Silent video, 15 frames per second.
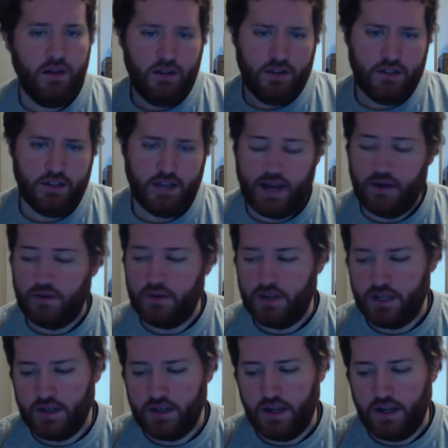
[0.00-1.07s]
Now,
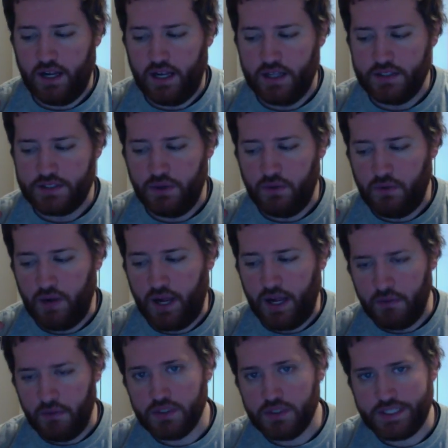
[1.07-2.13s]
so
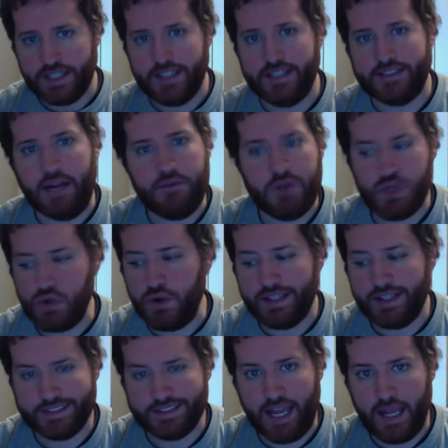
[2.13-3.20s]
I will say this, I'm enjoying
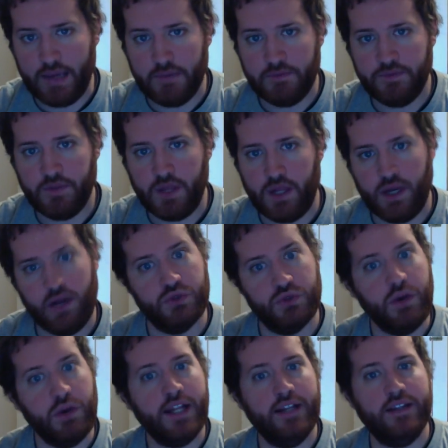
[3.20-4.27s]
this game, and I was
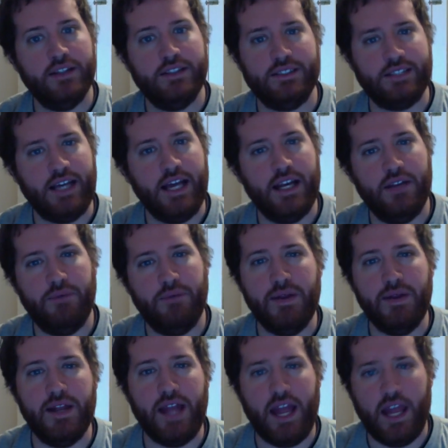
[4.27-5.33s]
ready to just kind of
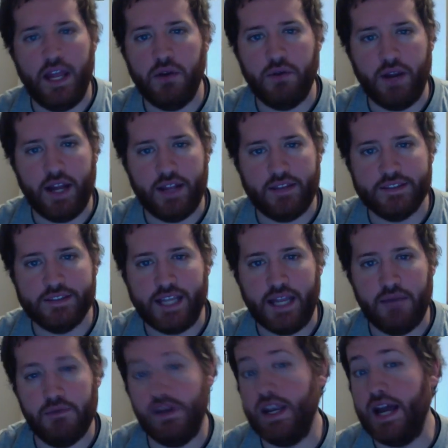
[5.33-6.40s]
be angry at this
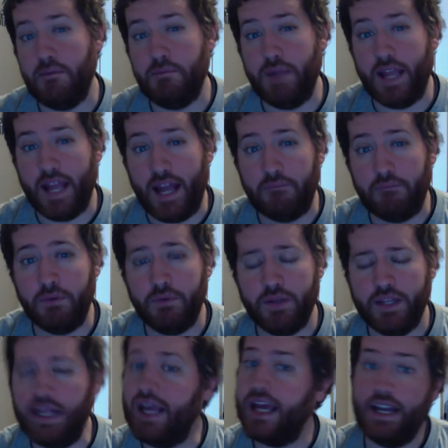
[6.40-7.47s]
game and not be happy
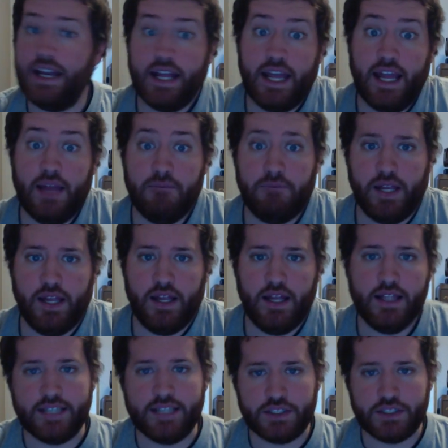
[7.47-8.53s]
with it, and I can't be.
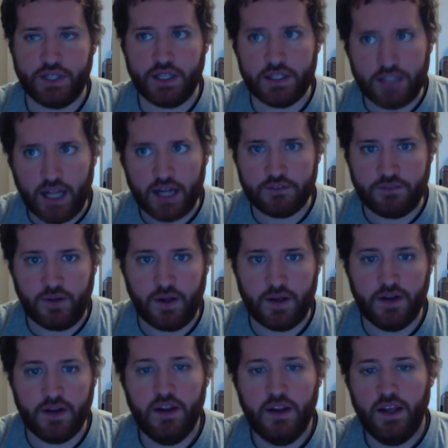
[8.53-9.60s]
It's actually a lot of
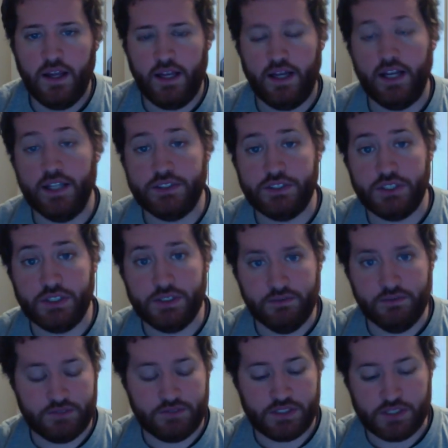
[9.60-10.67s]
fun, and I should
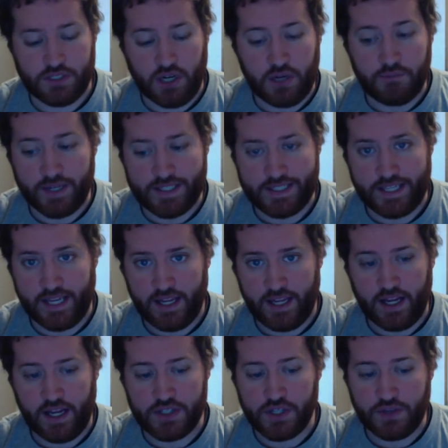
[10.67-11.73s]
have
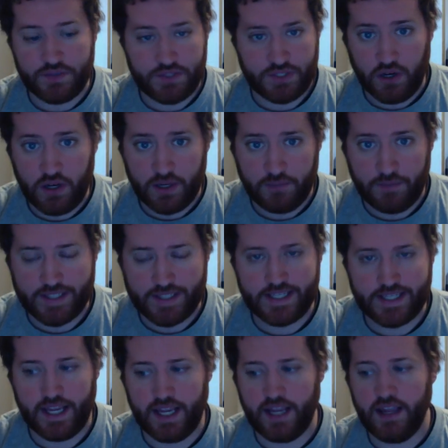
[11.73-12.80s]
started by
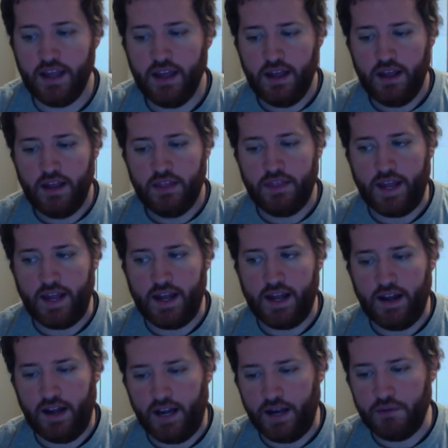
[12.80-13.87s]
saying that
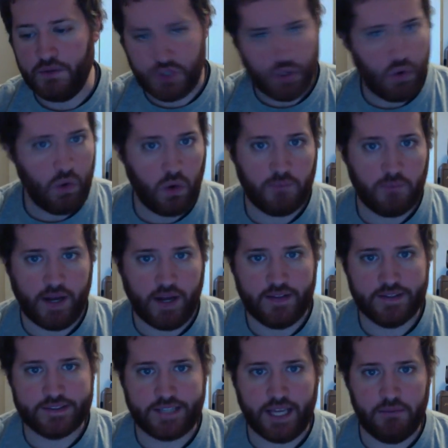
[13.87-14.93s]
I was torn by
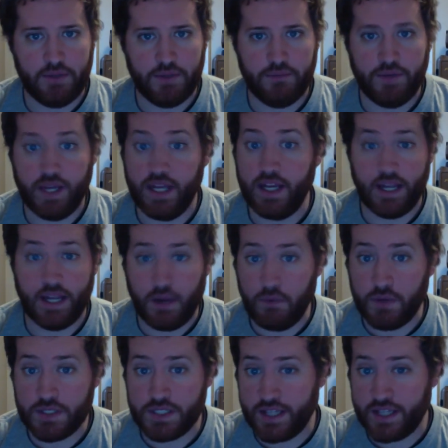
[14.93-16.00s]
this game in the beginning, and I
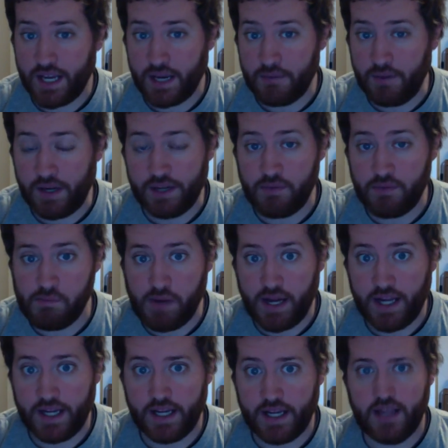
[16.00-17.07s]
wasn't thinking about even
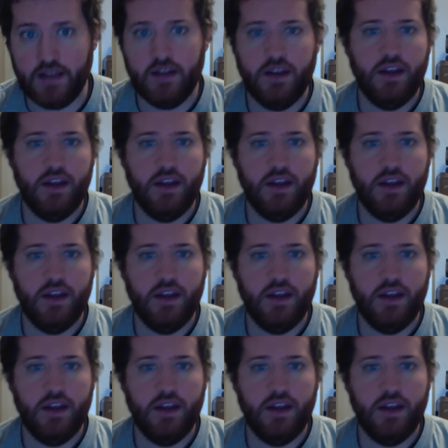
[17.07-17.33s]
buying it.